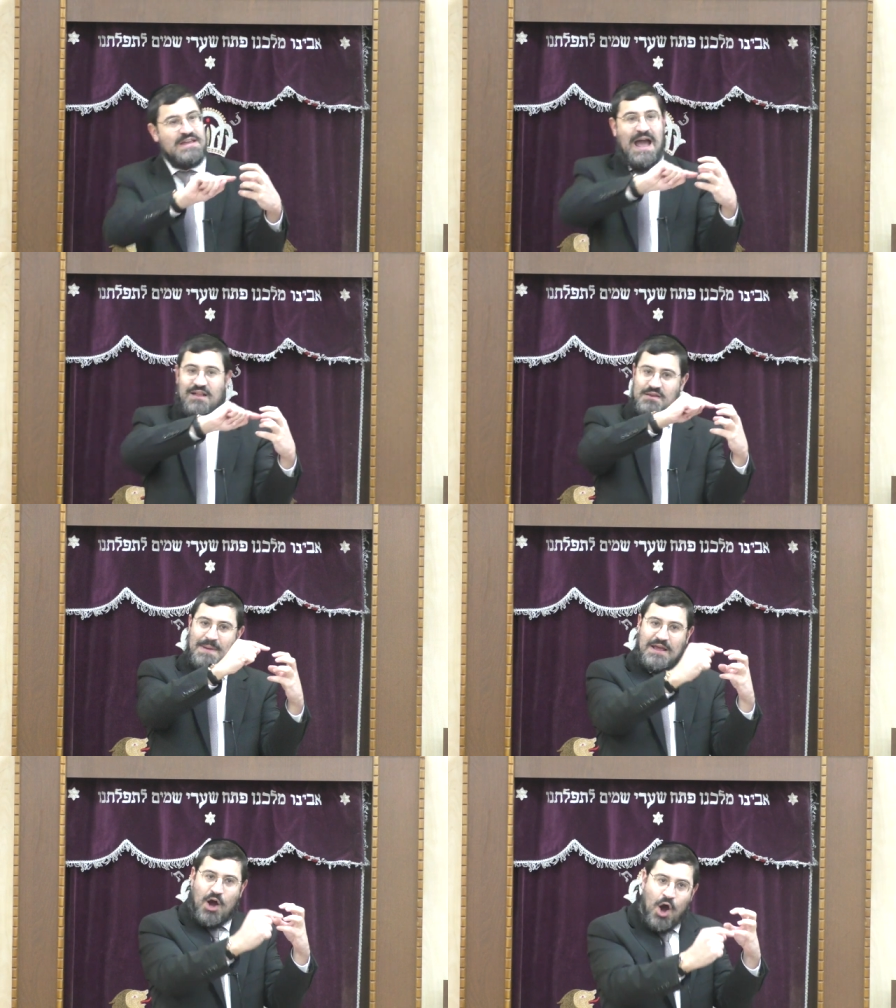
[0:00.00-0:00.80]
you had to
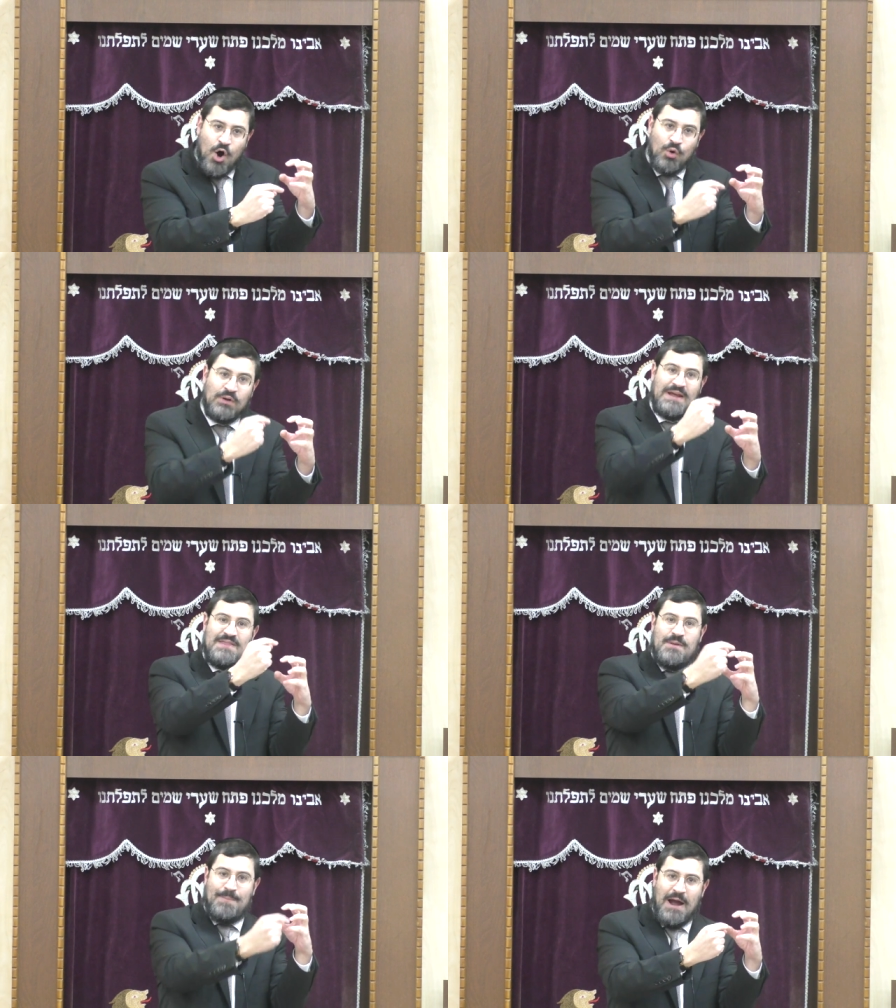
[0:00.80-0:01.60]
make a hole
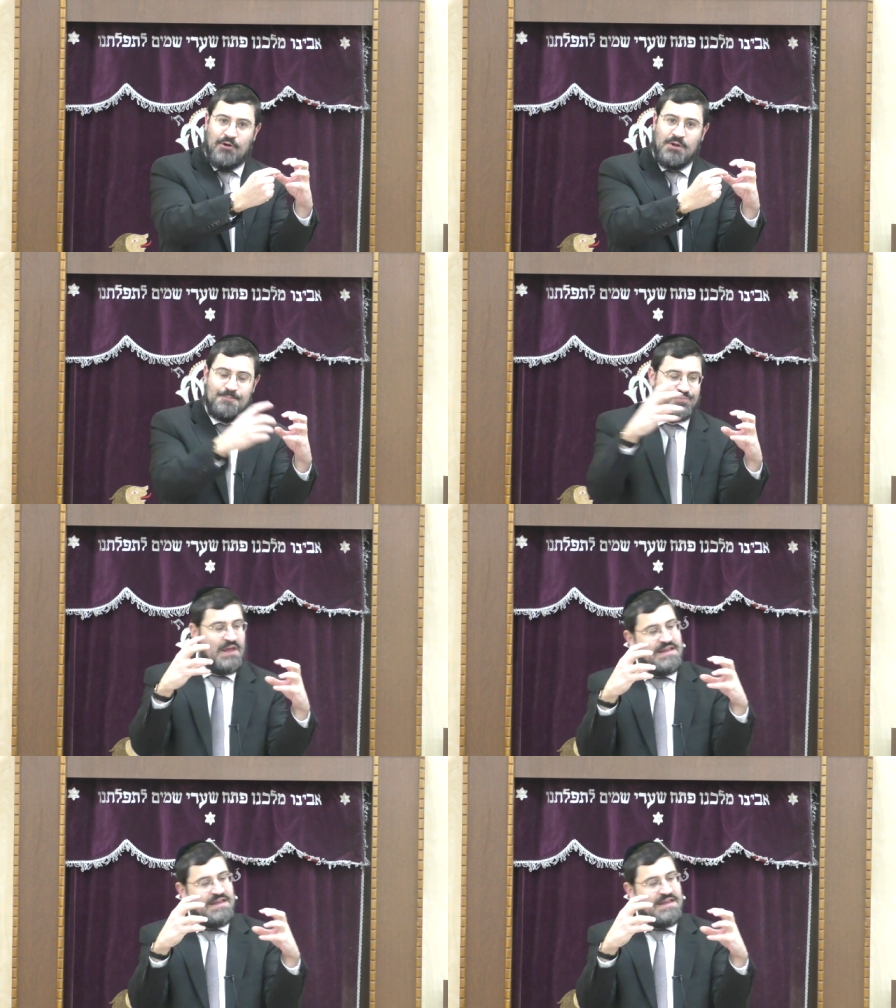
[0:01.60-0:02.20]
in the barrel.